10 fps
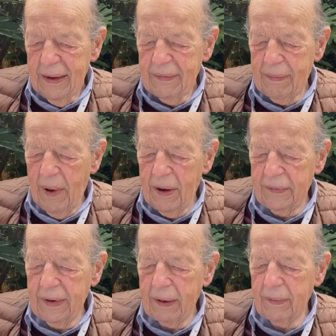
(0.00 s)

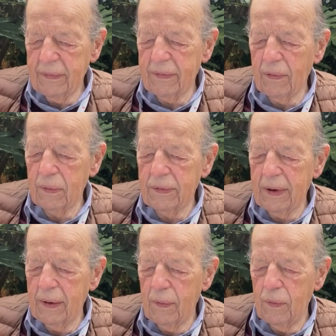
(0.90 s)
smarting with
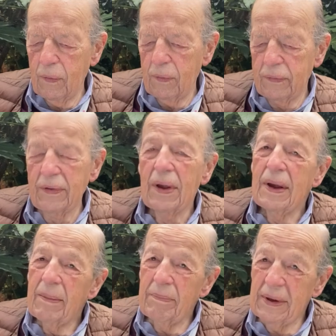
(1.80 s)
salty ooze,
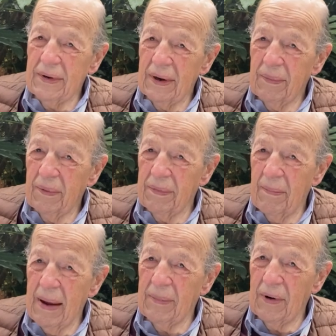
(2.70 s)
bitter with
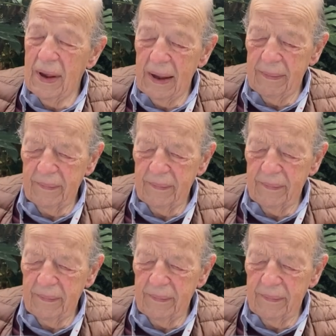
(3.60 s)
memory.